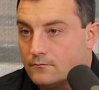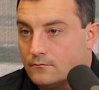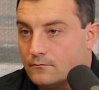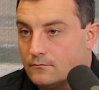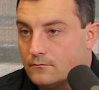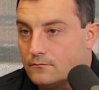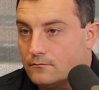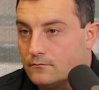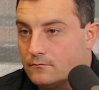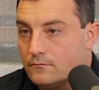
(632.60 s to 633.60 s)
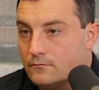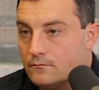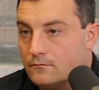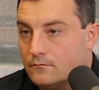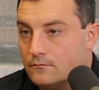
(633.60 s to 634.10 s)

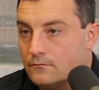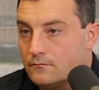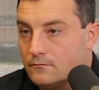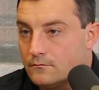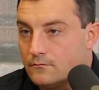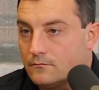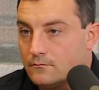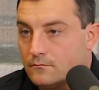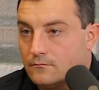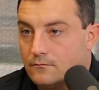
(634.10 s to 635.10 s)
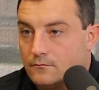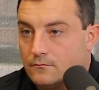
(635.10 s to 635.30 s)
This person isn't speaking.